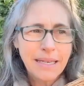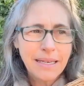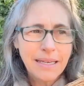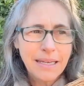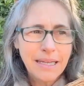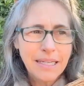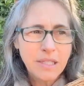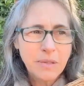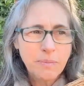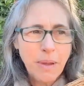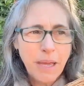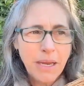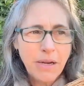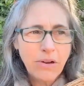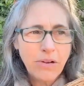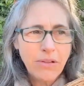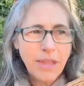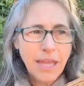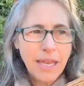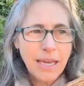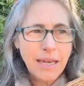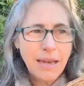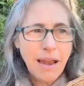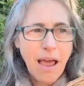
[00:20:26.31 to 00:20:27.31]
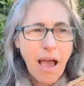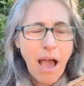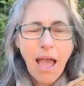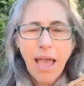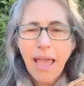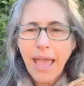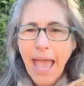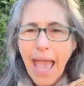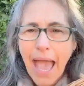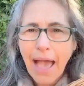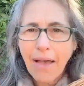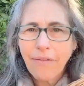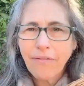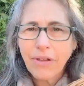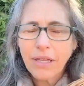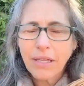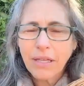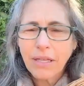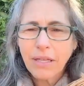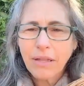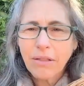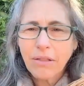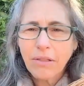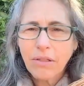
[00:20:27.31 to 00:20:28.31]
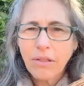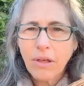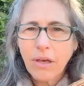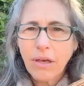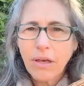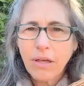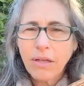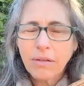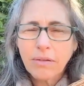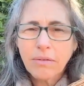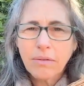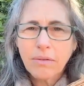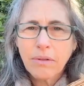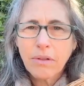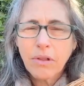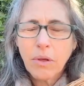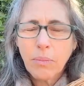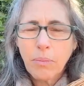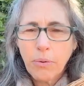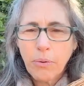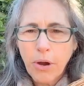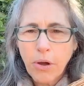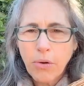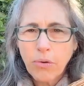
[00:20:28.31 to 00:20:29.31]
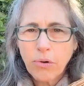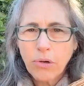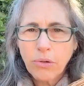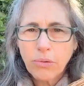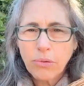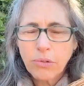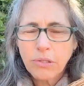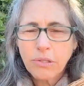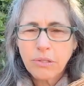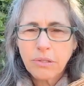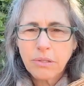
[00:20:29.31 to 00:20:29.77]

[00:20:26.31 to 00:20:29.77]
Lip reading: is better than not having the produce.